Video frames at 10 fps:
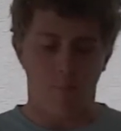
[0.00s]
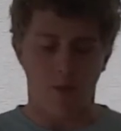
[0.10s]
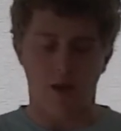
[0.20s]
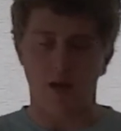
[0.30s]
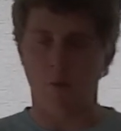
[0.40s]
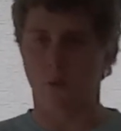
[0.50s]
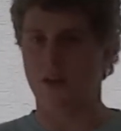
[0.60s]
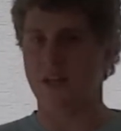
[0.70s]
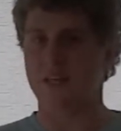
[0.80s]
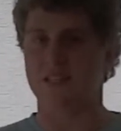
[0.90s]
but
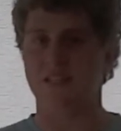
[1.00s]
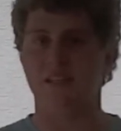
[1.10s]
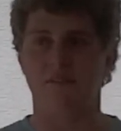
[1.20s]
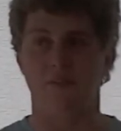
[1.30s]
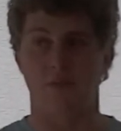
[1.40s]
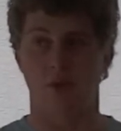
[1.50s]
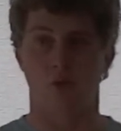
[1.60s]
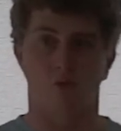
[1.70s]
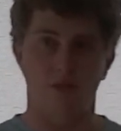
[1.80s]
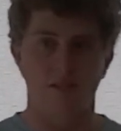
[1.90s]
what it is, instead of having the
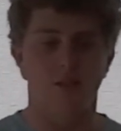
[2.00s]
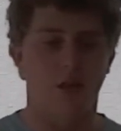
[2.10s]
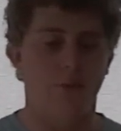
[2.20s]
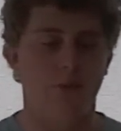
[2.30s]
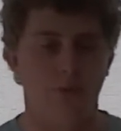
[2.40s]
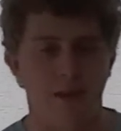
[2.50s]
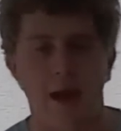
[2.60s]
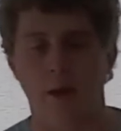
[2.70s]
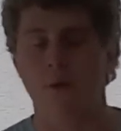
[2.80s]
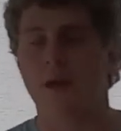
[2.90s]
grids like we do
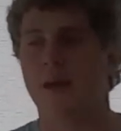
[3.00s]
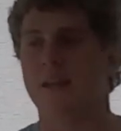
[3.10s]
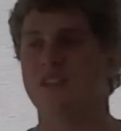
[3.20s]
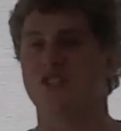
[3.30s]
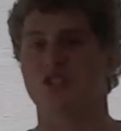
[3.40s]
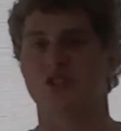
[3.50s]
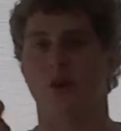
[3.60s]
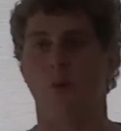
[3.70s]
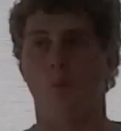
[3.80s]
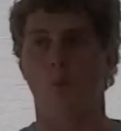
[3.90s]
now, it is just
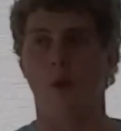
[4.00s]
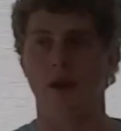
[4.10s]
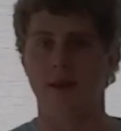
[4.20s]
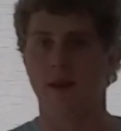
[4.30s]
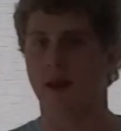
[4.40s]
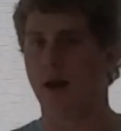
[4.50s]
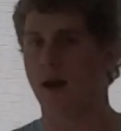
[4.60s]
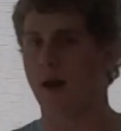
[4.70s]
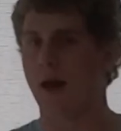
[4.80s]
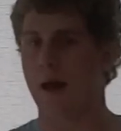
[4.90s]
one
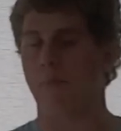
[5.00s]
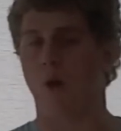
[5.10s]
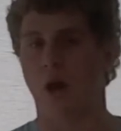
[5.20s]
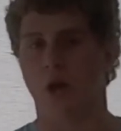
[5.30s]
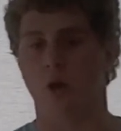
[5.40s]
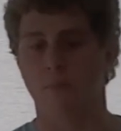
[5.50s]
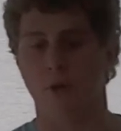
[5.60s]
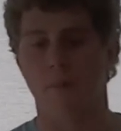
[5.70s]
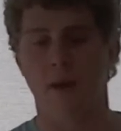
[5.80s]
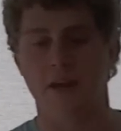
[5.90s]
app icon
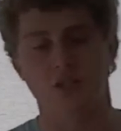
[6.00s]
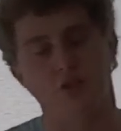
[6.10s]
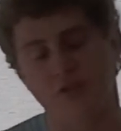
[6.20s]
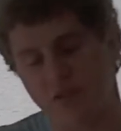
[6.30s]
per page and